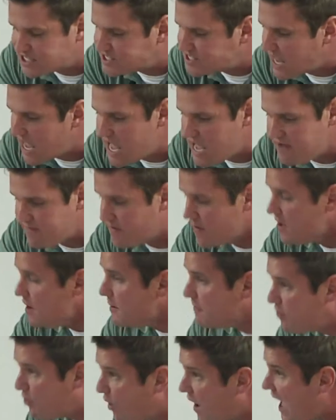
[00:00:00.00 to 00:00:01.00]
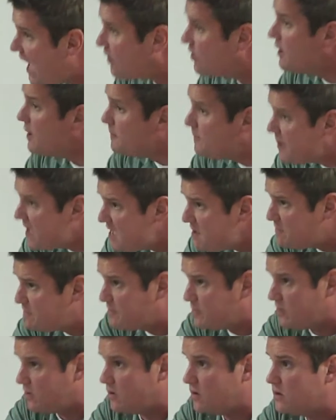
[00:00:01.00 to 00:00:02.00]
save proud
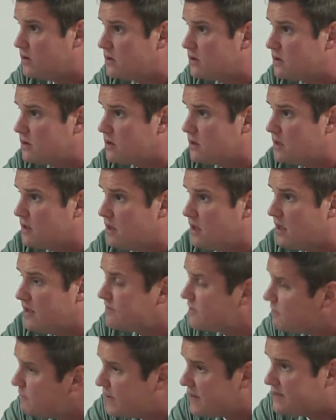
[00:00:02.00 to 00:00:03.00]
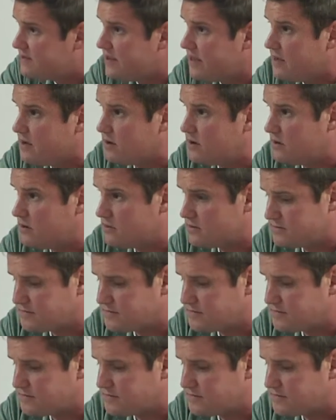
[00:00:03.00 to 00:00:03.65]
people. It's a big deal.